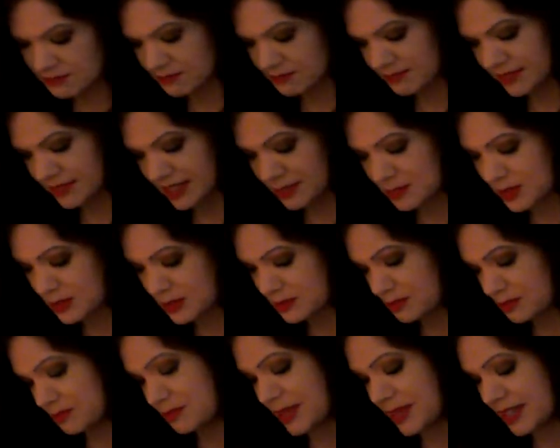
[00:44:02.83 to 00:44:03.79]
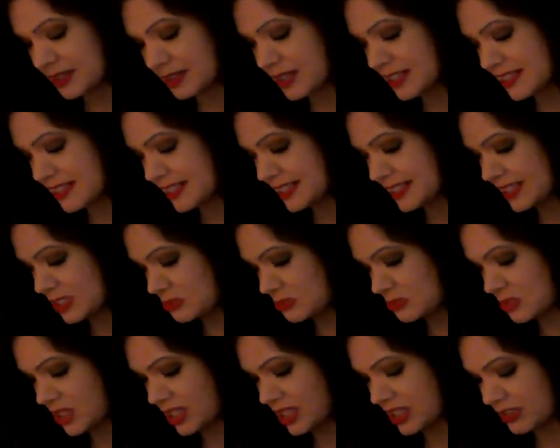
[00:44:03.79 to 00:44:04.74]
It would make a lot of sense to
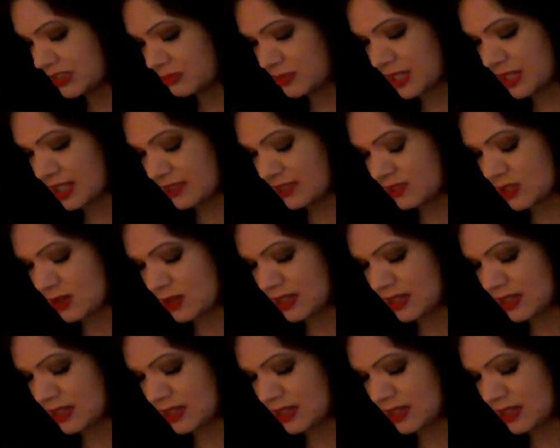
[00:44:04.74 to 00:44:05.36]
me if many of you are